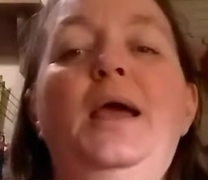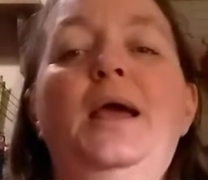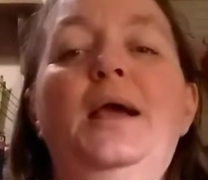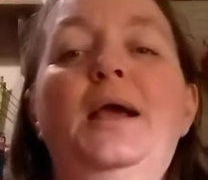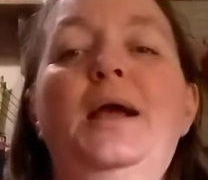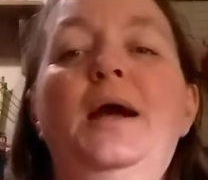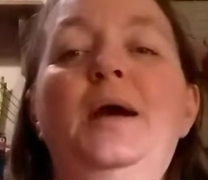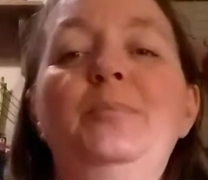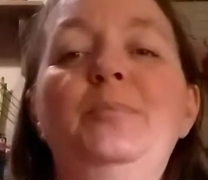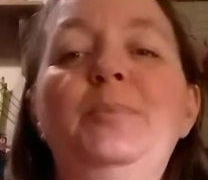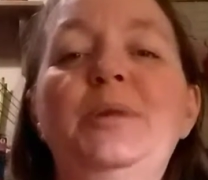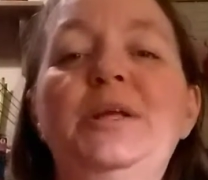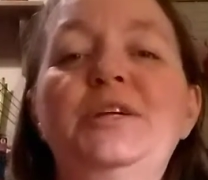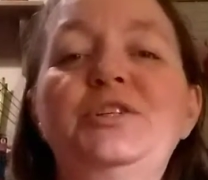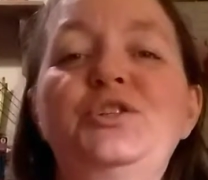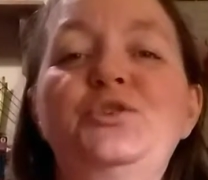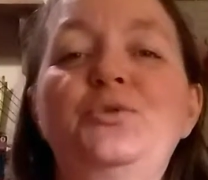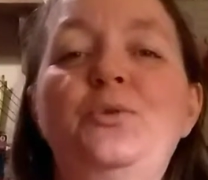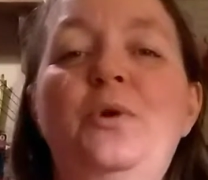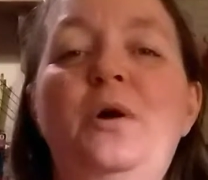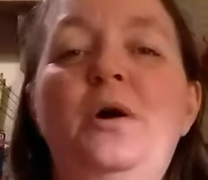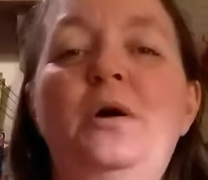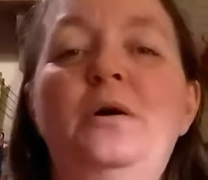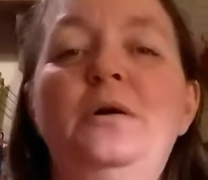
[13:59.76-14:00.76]
God bless
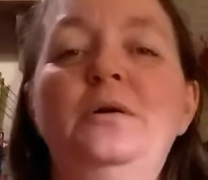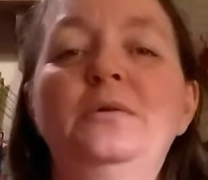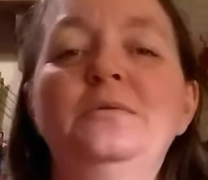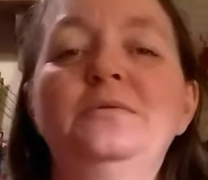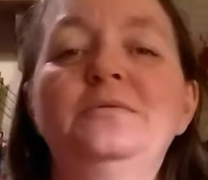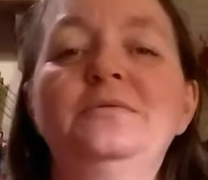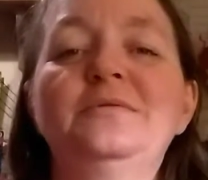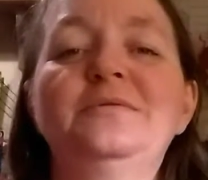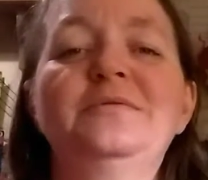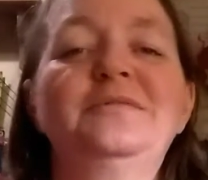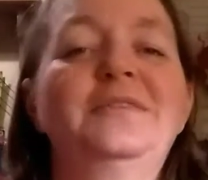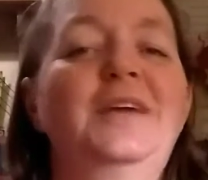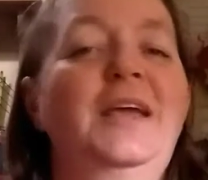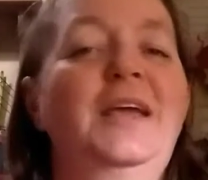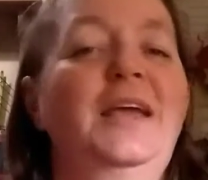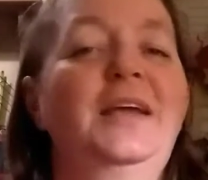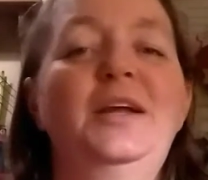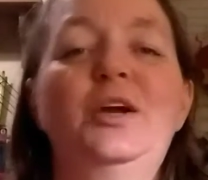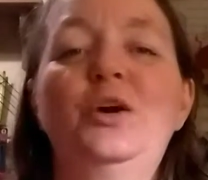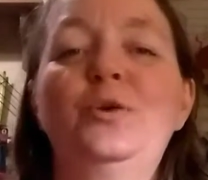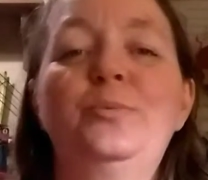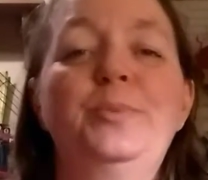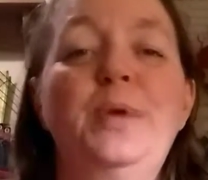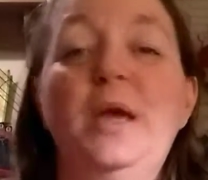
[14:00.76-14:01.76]
you all, and
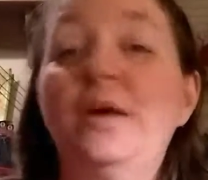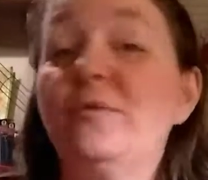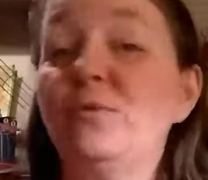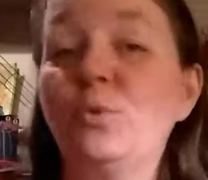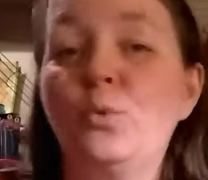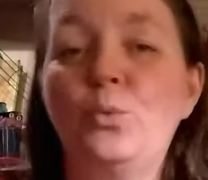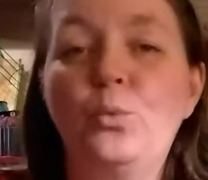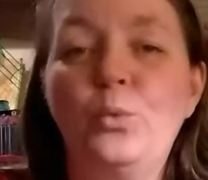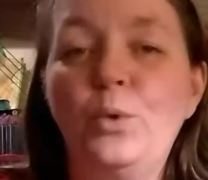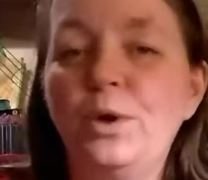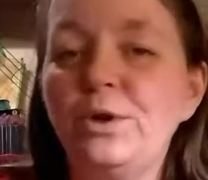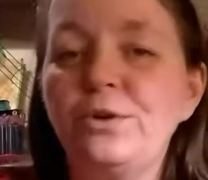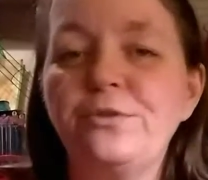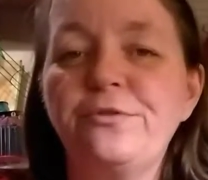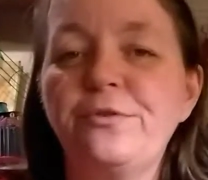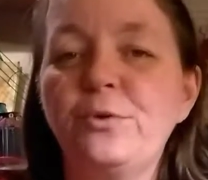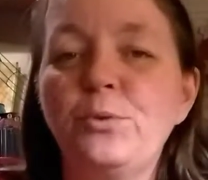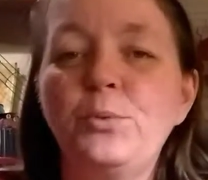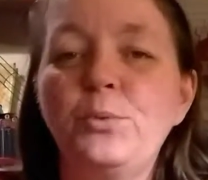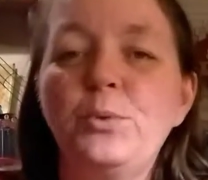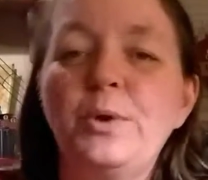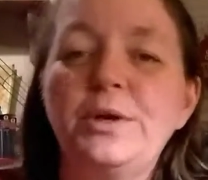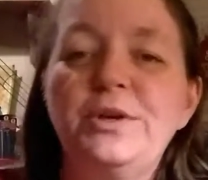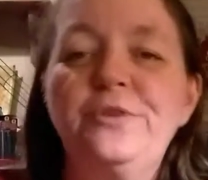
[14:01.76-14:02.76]
I hope you have a
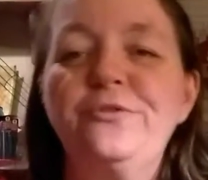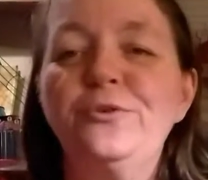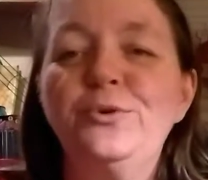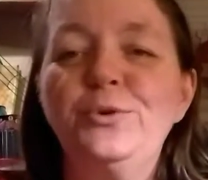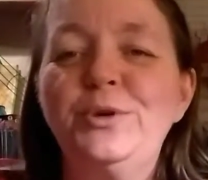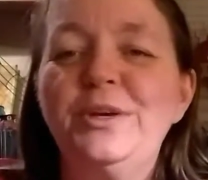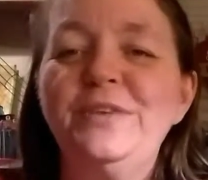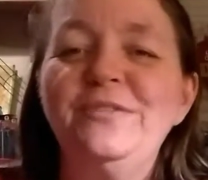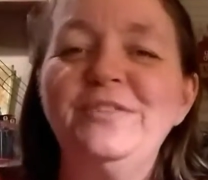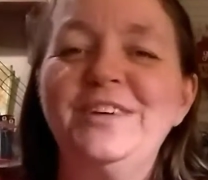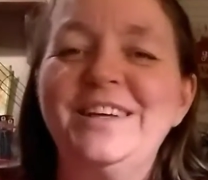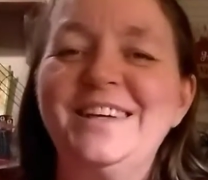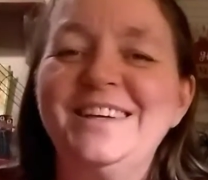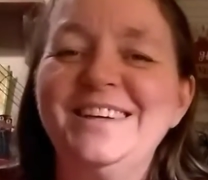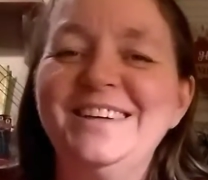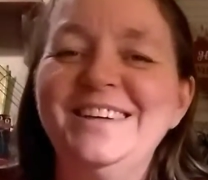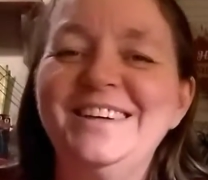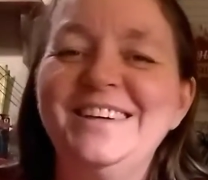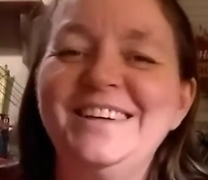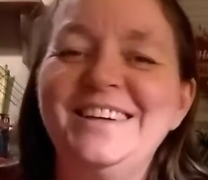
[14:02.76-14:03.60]
wonderful, wonderful evening.